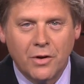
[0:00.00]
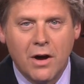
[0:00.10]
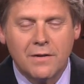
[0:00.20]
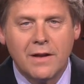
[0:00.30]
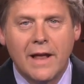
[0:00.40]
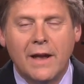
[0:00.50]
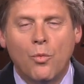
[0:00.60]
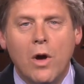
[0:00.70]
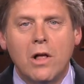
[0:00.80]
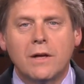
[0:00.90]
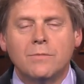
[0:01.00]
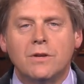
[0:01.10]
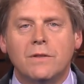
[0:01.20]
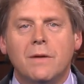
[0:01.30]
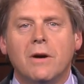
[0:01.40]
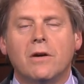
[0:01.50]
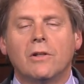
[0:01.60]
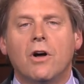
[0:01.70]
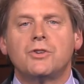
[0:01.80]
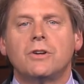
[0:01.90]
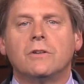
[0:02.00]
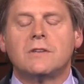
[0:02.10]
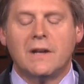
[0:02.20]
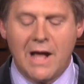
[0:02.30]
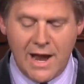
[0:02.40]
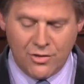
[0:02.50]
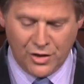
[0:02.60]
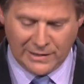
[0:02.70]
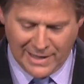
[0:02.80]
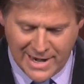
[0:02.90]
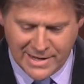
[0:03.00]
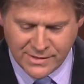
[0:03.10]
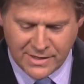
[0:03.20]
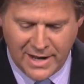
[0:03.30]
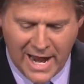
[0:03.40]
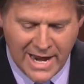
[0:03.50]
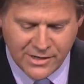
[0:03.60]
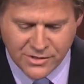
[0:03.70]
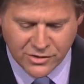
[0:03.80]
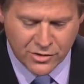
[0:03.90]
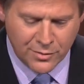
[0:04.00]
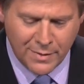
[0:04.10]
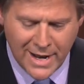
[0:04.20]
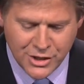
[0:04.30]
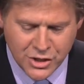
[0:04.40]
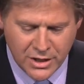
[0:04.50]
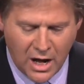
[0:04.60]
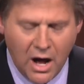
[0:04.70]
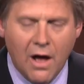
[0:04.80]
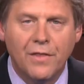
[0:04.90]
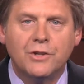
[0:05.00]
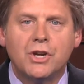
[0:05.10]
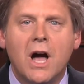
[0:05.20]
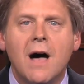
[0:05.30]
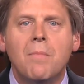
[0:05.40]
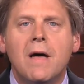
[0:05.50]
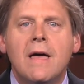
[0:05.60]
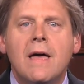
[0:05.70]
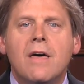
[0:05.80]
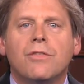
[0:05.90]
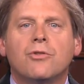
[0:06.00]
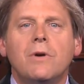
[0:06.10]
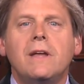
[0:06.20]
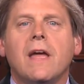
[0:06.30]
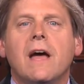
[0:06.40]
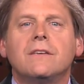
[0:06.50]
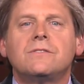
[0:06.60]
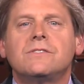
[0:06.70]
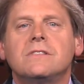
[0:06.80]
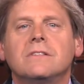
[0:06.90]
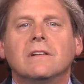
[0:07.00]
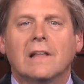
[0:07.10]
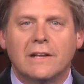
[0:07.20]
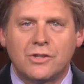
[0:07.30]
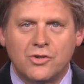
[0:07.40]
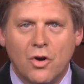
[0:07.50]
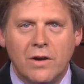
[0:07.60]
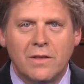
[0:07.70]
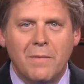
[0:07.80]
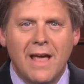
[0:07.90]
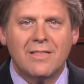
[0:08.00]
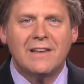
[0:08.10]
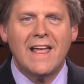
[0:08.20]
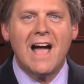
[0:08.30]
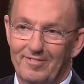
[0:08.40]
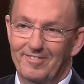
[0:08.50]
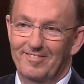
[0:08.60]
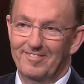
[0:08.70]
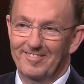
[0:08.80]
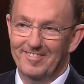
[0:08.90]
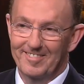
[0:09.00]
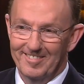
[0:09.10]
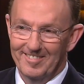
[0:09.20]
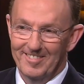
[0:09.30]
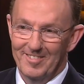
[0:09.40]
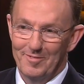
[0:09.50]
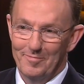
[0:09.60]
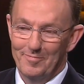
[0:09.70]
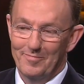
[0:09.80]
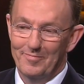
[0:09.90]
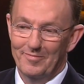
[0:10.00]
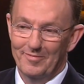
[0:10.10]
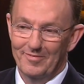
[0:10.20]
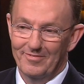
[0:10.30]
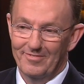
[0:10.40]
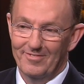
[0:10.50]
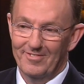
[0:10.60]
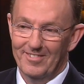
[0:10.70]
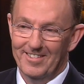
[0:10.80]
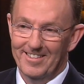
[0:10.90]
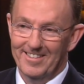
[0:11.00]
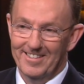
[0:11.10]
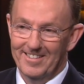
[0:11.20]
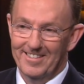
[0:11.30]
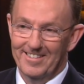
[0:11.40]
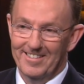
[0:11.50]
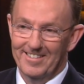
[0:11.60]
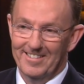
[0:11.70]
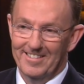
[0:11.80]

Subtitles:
Naughton, and welcome to the American Law Journal. Tonight, the latest in age discrimination on the job. Three guests. Let's join them. Anthony Haller hails from Blank Rome. He is a partner with that law firm,